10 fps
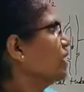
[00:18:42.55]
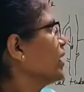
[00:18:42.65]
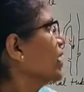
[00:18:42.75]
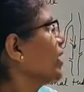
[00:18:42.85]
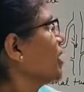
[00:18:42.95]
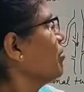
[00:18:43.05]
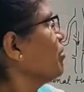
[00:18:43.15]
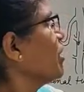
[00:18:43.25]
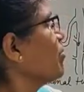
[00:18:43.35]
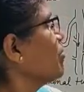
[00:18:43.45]
That
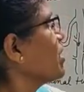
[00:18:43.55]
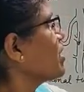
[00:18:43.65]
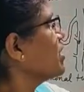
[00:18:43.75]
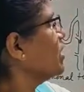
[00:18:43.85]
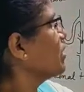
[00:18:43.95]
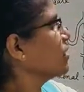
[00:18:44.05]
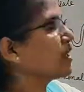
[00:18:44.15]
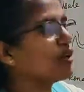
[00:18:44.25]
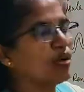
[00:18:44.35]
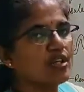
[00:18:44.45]
time a muscle
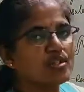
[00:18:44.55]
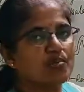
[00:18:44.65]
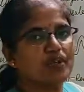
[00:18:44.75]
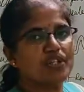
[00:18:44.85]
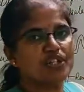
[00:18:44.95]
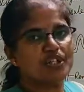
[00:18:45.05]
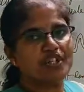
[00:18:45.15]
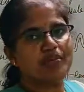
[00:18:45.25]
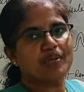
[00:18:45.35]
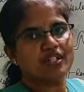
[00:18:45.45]
called
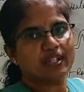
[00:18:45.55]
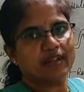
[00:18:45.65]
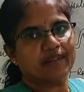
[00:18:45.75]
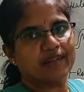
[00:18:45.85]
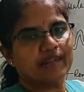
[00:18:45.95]
sphincter muscle.